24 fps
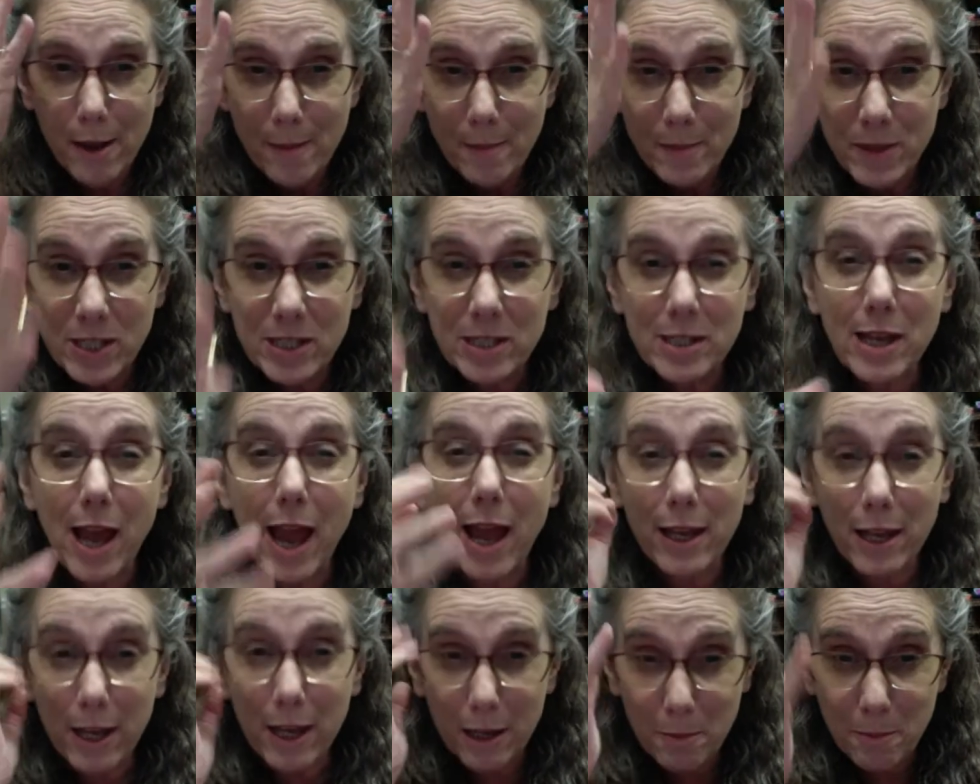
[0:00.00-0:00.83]

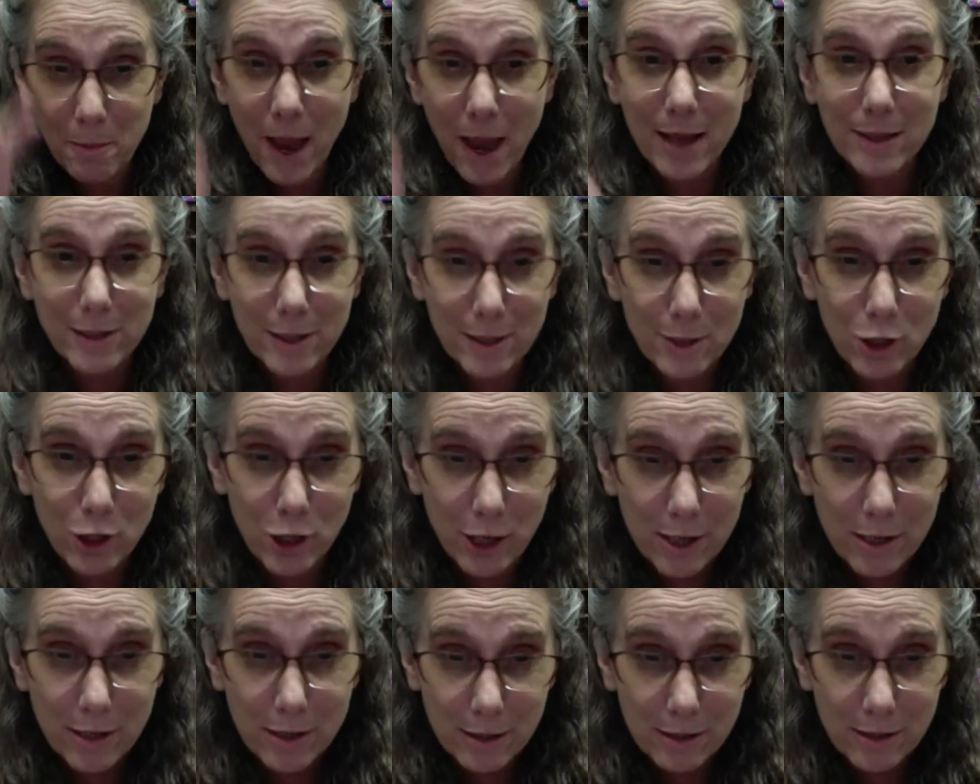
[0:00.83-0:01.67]
psychic
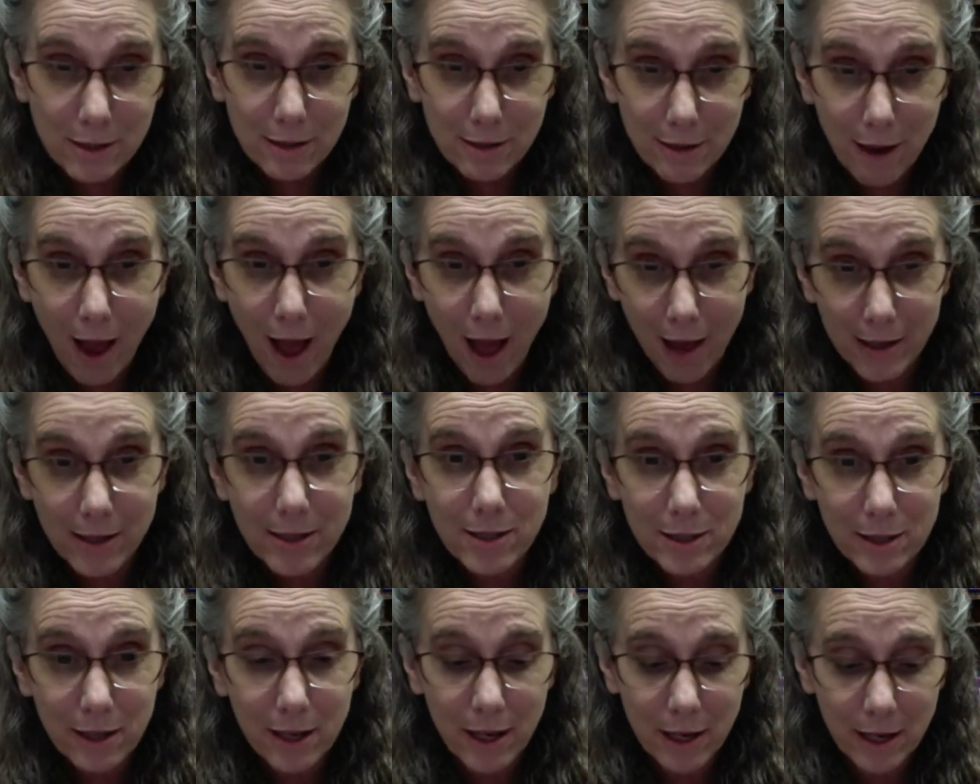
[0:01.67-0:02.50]
messages,
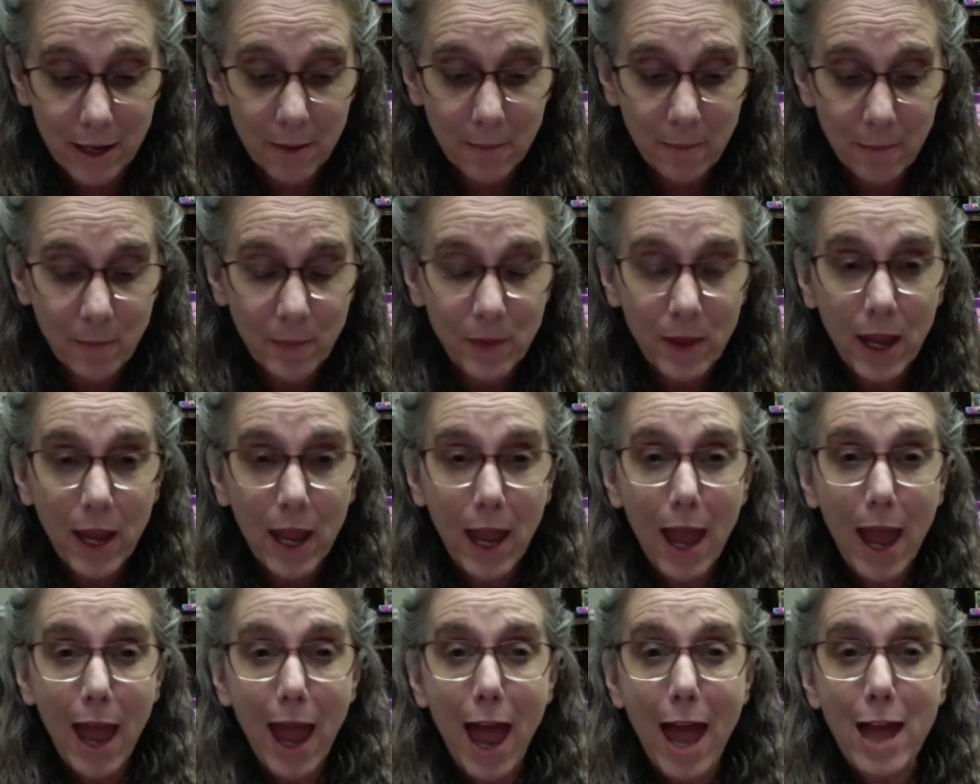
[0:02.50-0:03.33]
honestly,
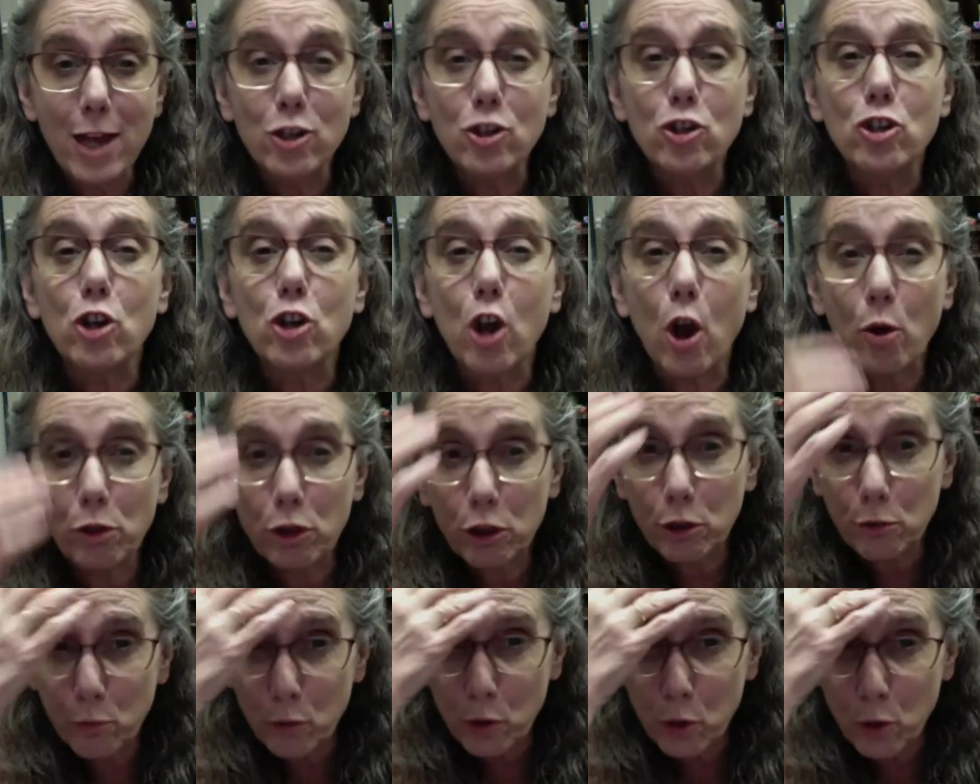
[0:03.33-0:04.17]
and show
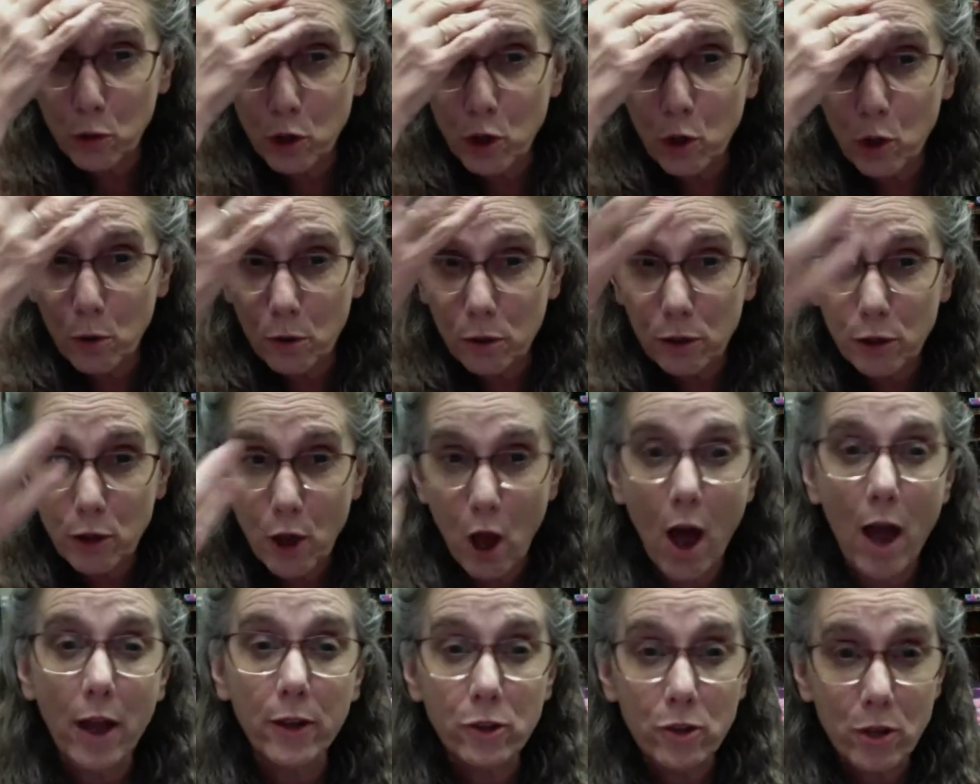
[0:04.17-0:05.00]
through your
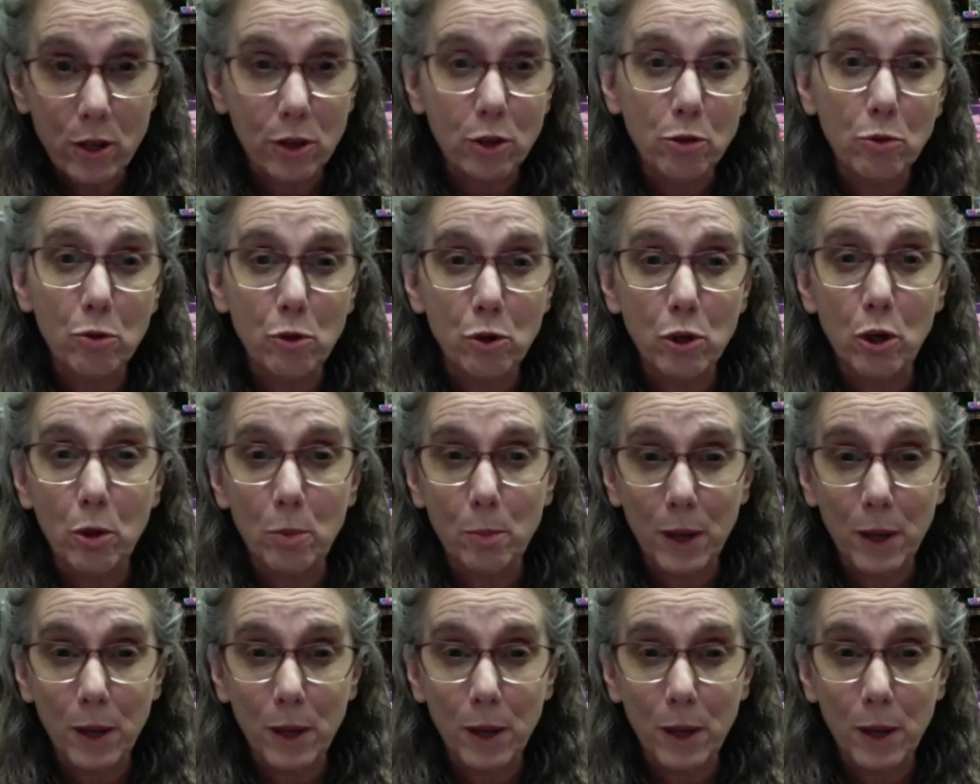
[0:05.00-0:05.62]
thoughts and through your